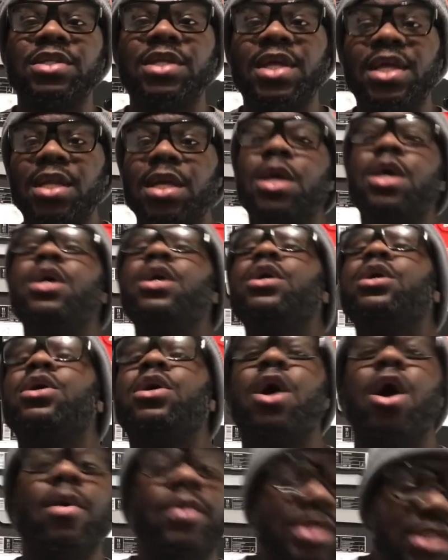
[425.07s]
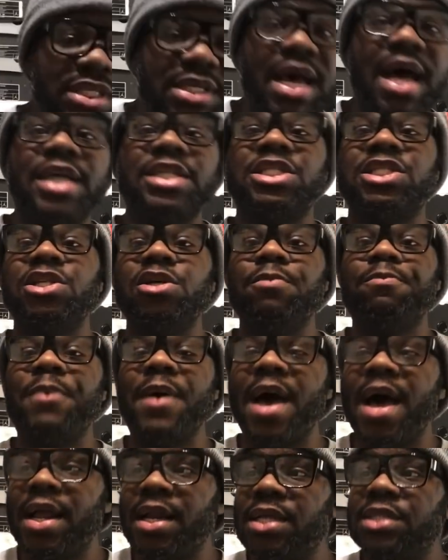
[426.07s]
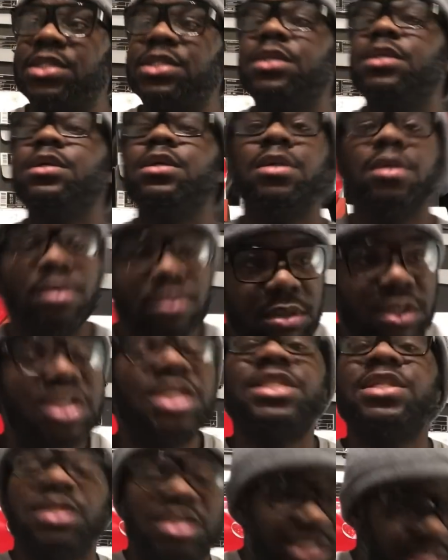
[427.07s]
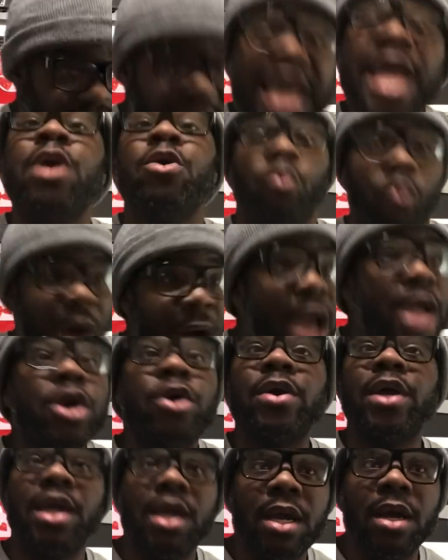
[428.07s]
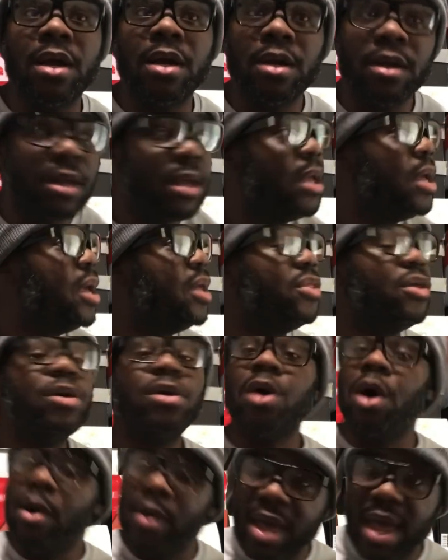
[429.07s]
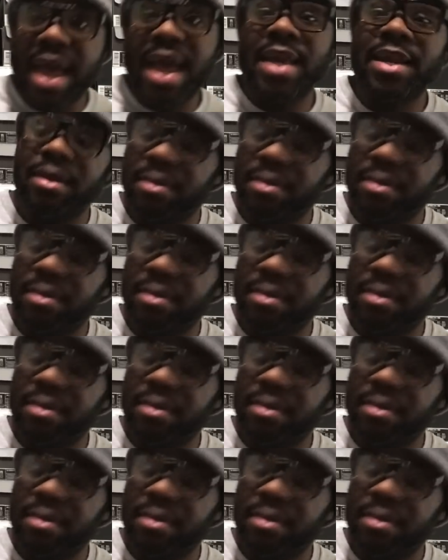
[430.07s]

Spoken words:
in it, go inside Shoe Palace, state why you're here, and they'll go ahead